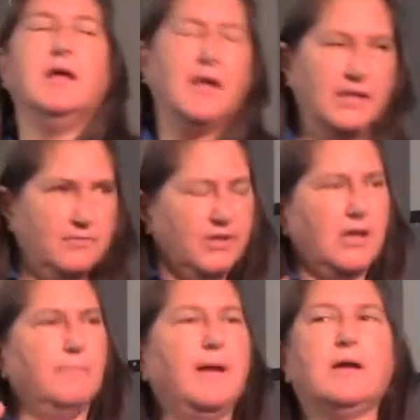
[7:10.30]
And then we
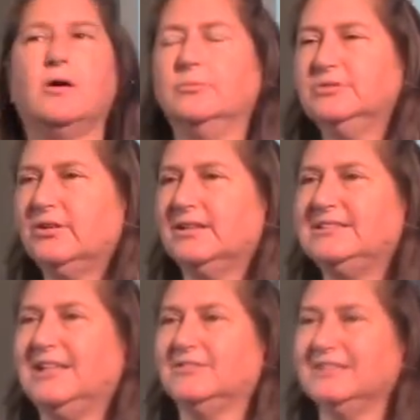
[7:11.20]
come back home to
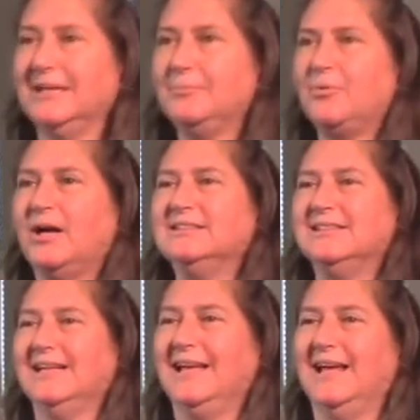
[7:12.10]
ourselves and get
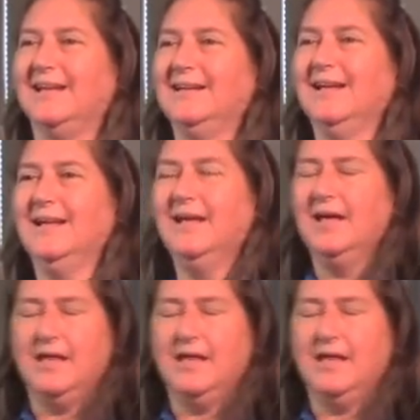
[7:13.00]
present again.